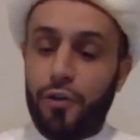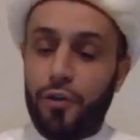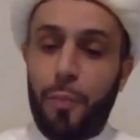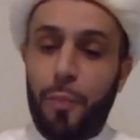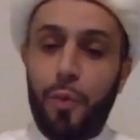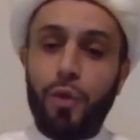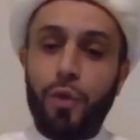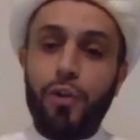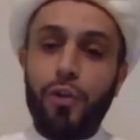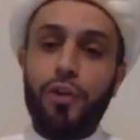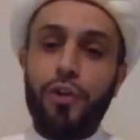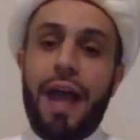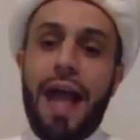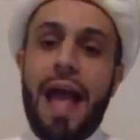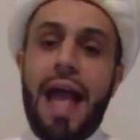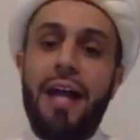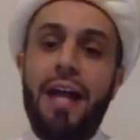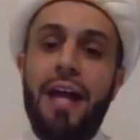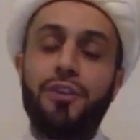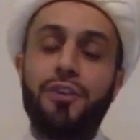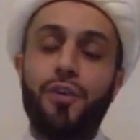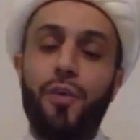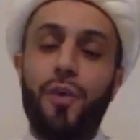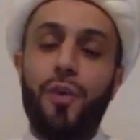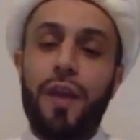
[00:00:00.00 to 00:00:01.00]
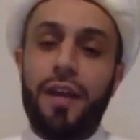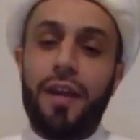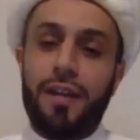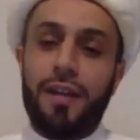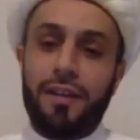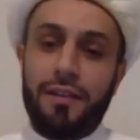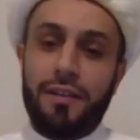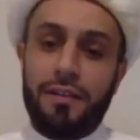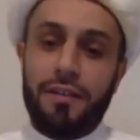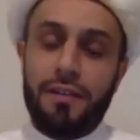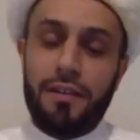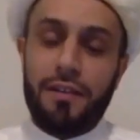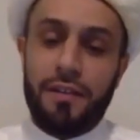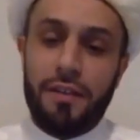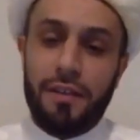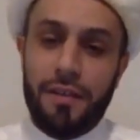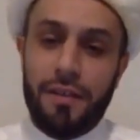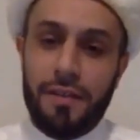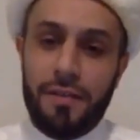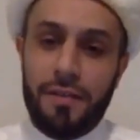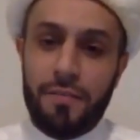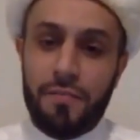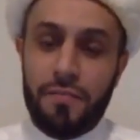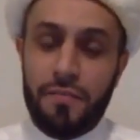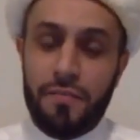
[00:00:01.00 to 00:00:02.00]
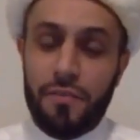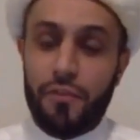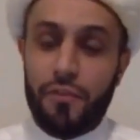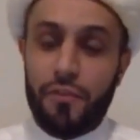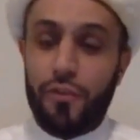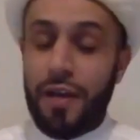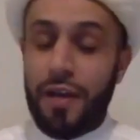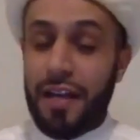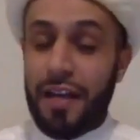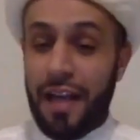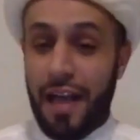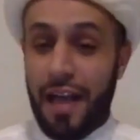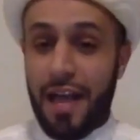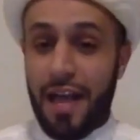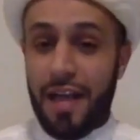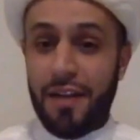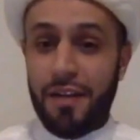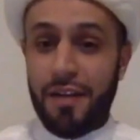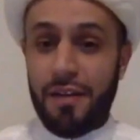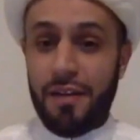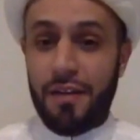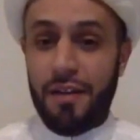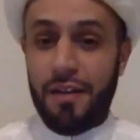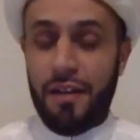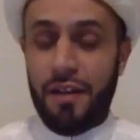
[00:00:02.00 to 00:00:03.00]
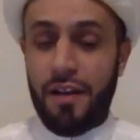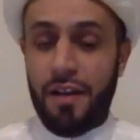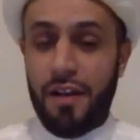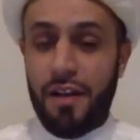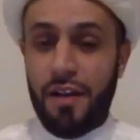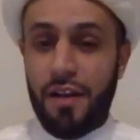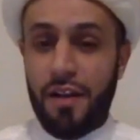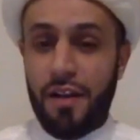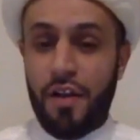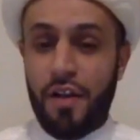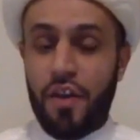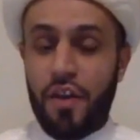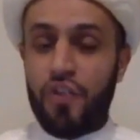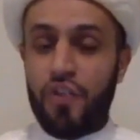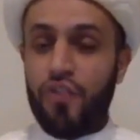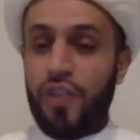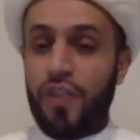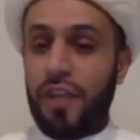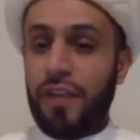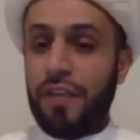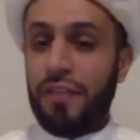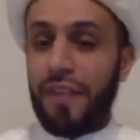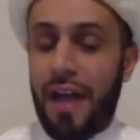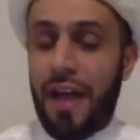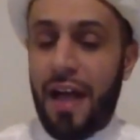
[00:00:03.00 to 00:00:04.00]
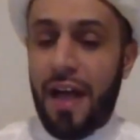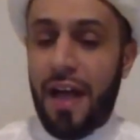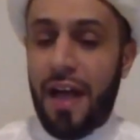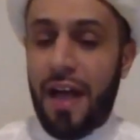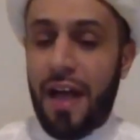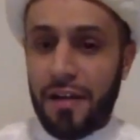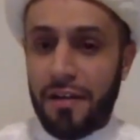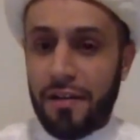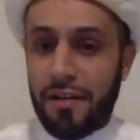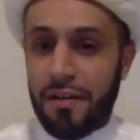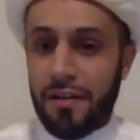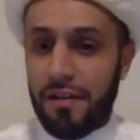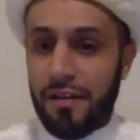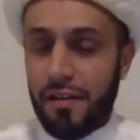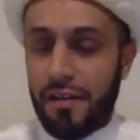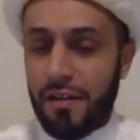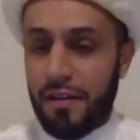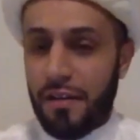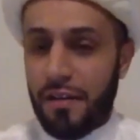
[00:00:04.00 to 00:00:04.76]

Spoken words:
to pull your hand away. So again, Shaytan